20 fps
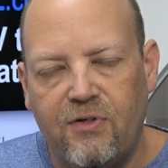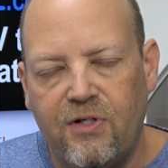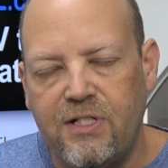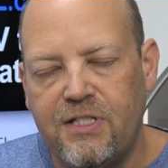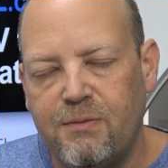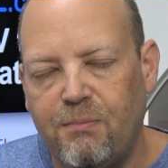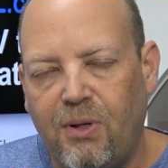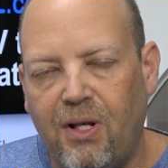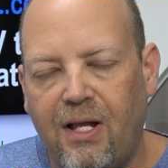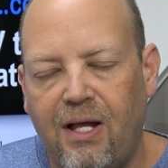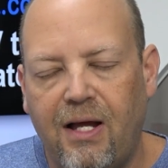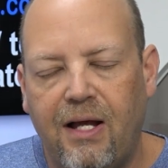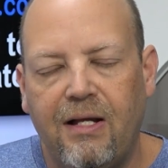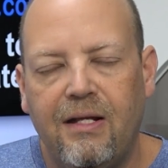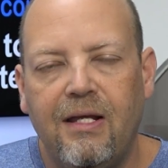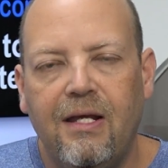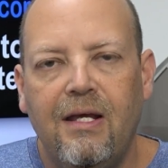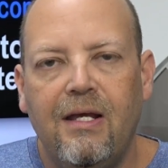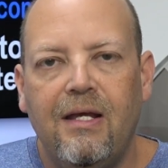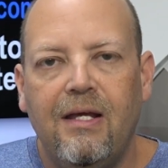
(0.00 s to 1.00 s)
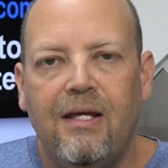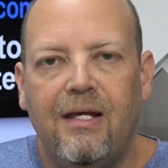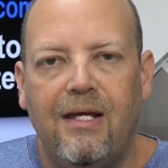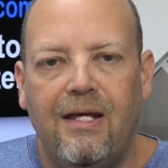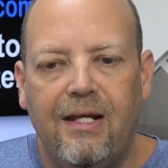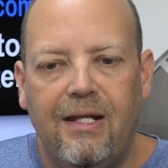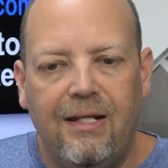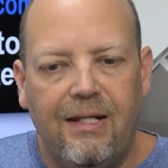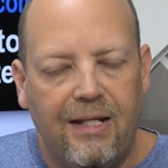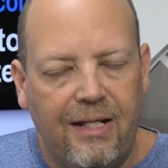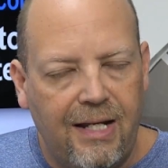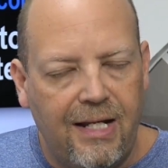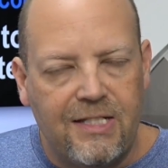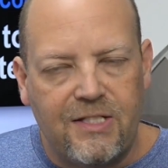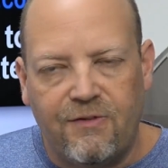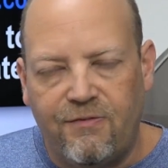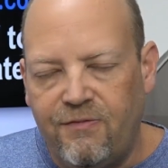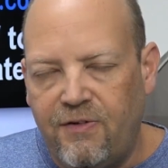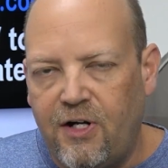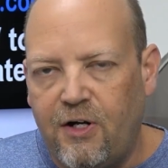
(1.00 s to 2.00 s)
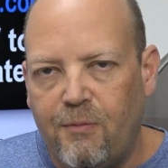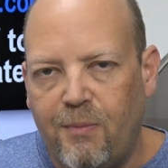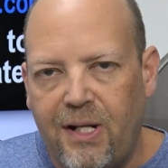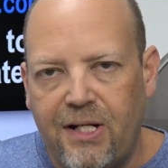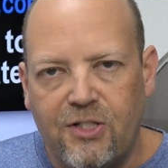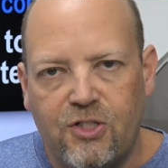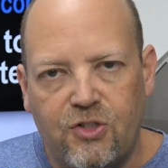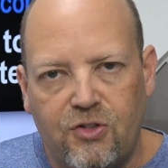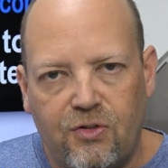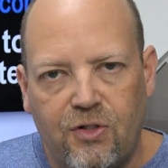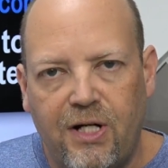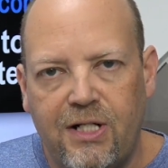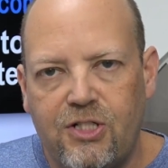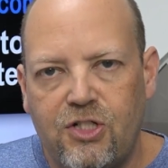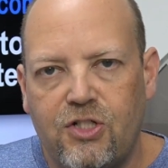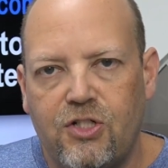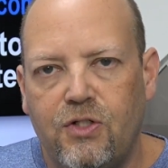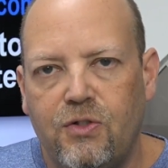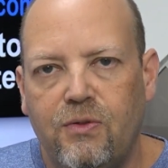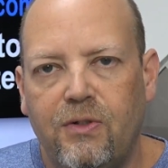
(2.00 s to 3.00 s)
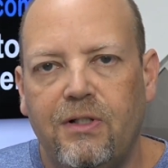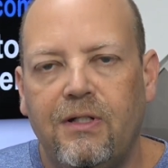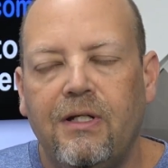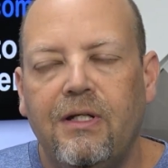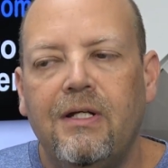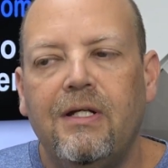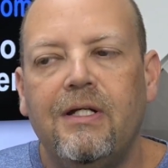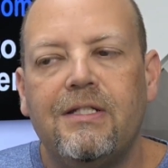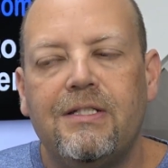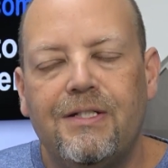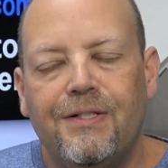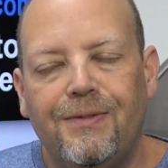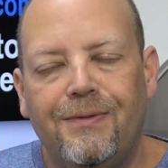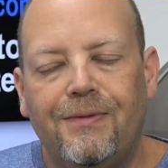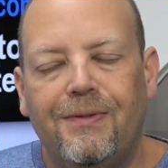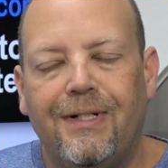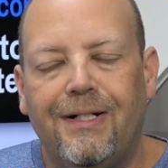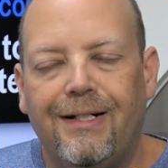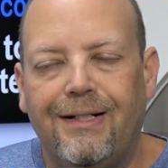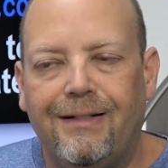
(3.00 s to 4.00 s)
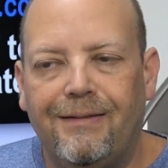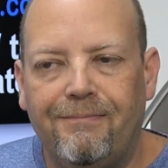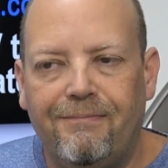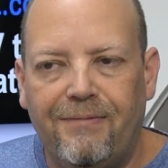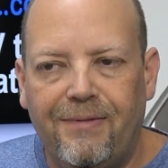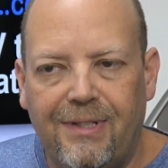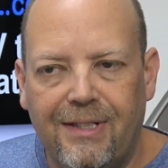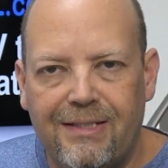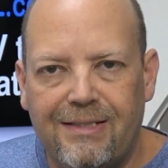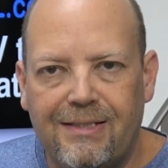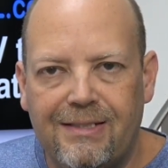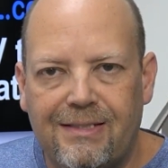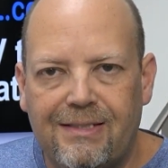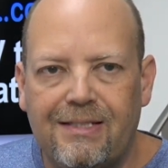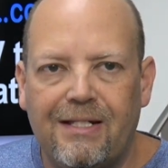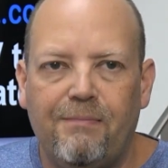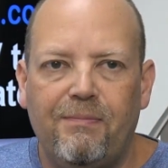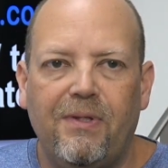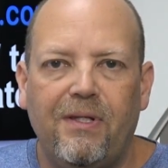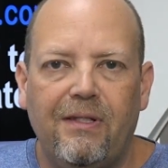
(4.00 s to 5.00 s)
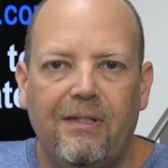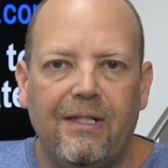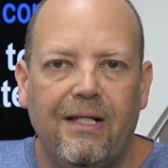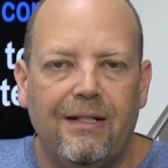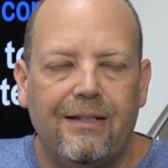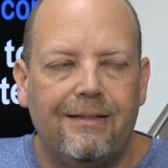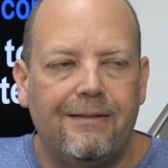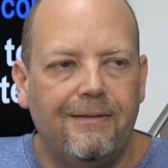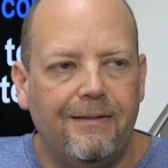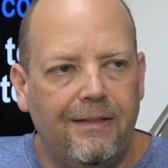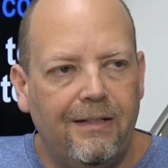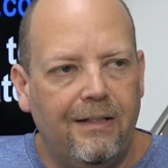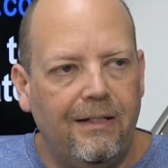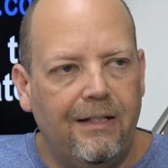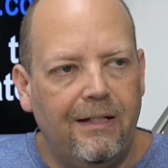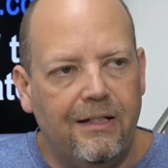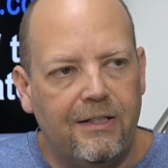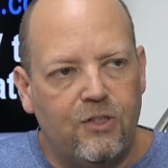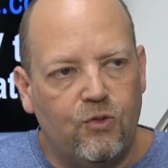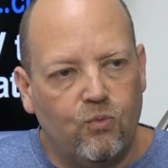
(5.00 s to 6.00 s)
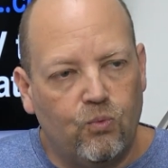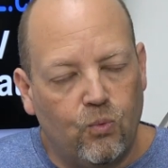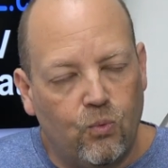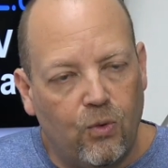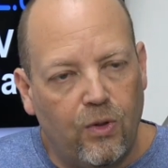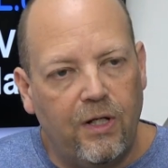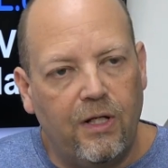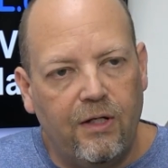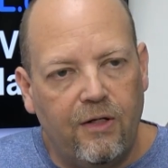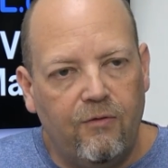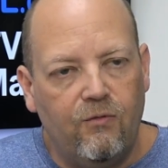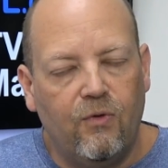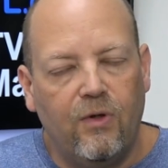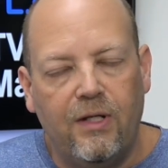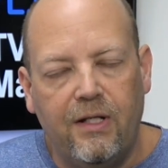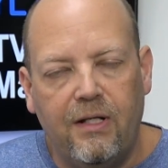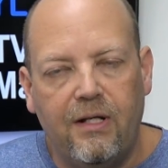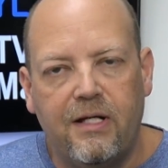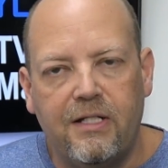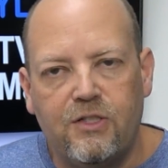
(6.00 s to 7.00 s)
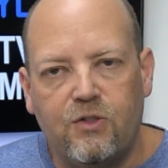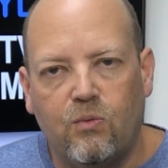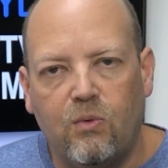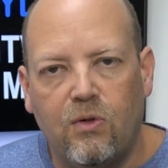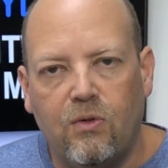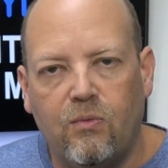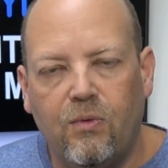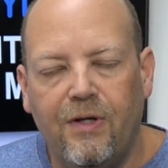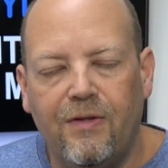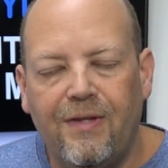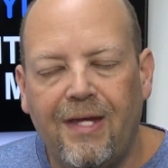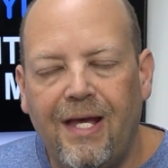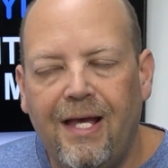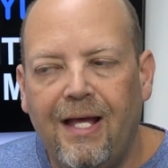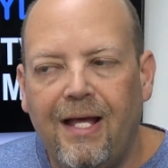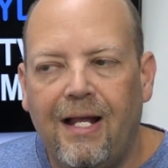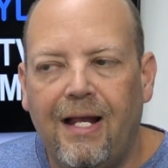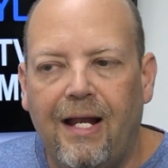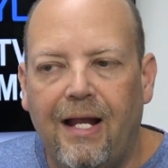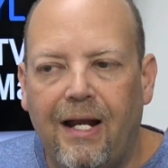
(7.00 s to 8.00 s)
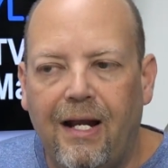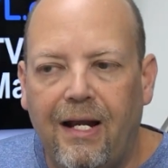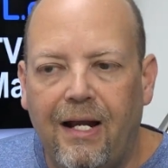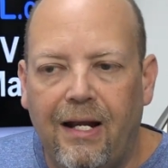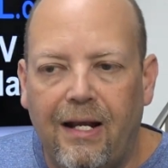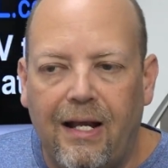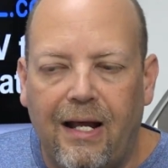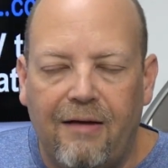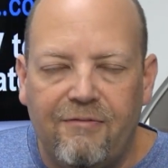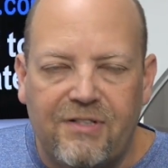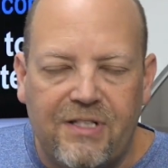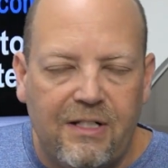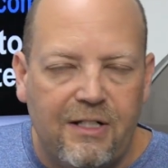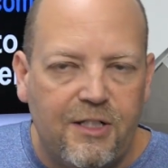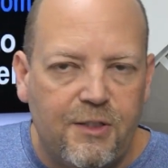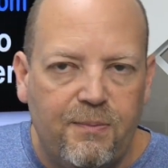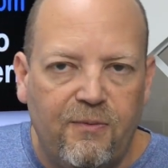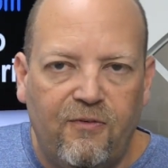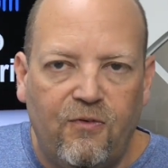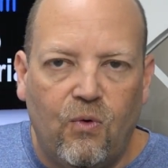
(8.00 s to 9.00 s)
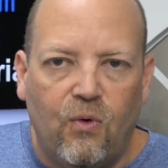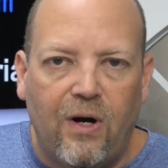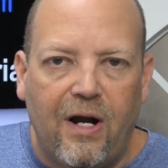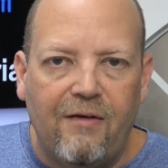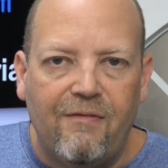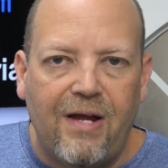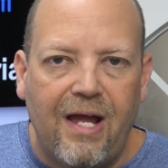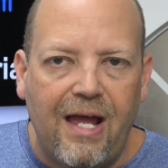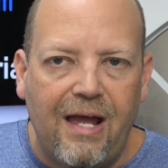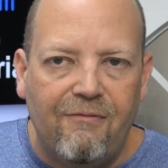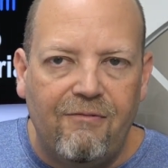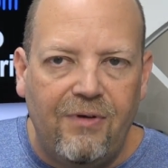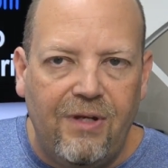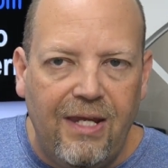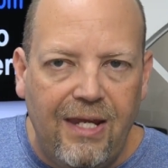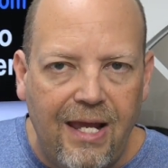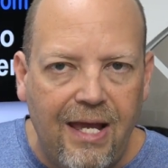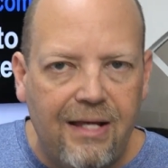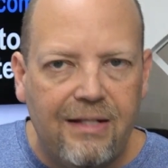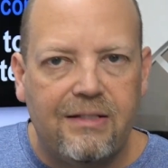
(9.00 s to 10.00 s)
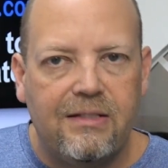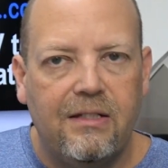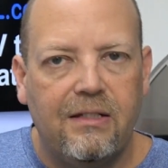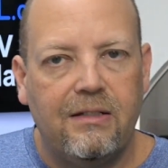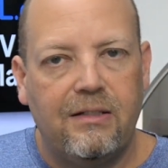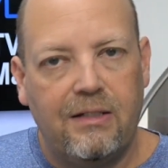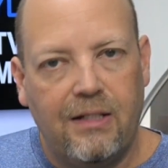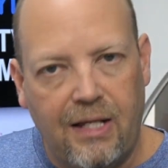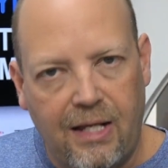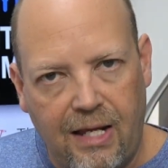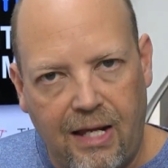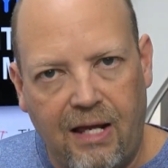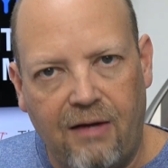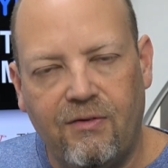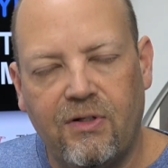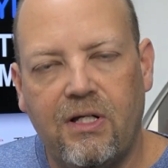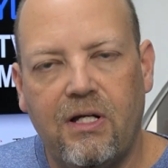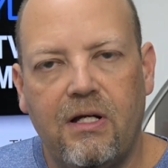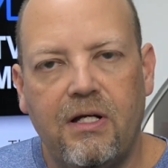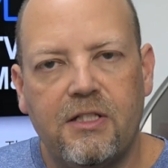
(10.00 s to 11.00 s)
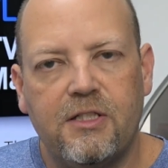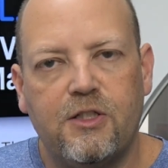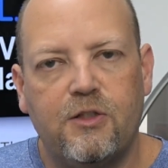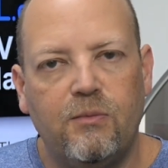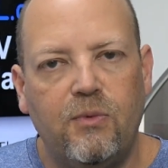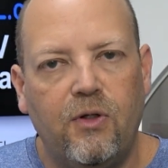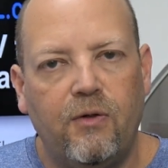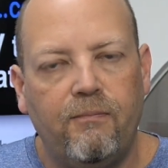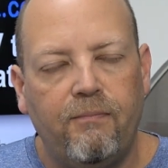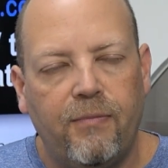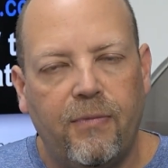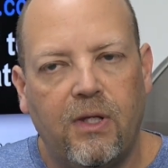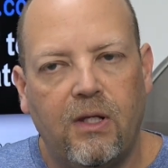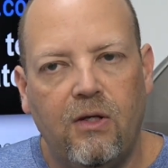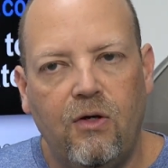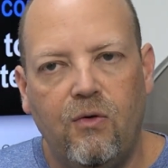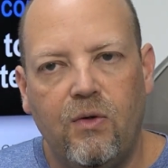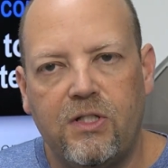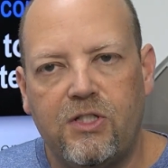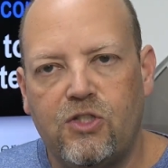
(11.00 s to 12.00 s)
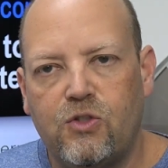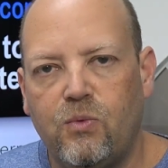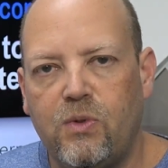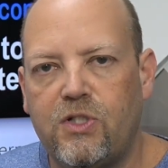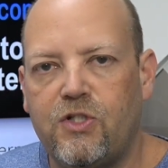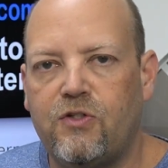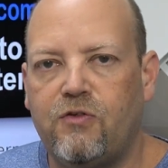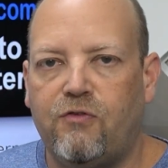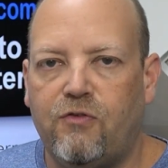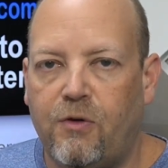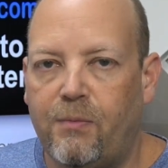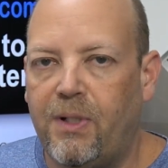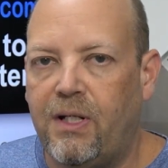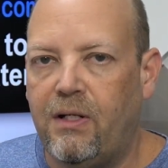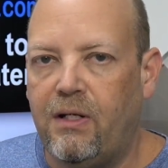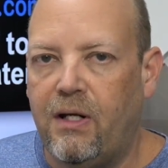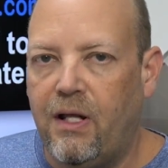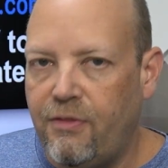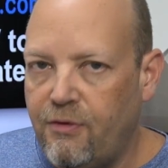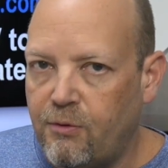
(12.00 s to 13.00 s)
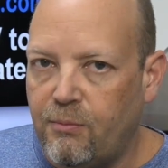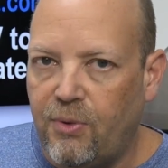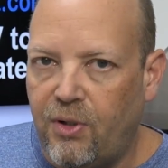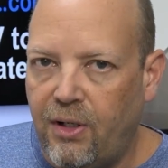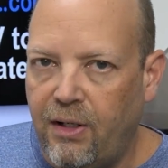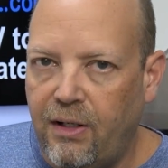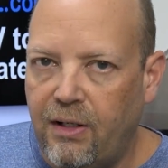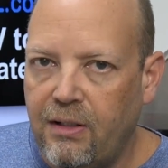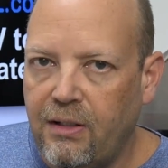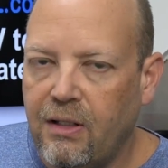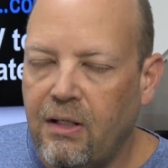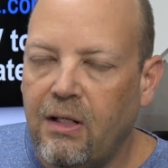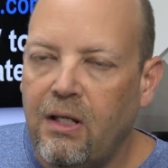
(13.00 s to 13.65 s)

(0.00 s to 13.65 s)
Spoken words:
it's applied, and it has a fair amount of stretch to it. So this is something that it's really, really nice to work with. And I've said this before, I have yet to have a customer who has switched from another brand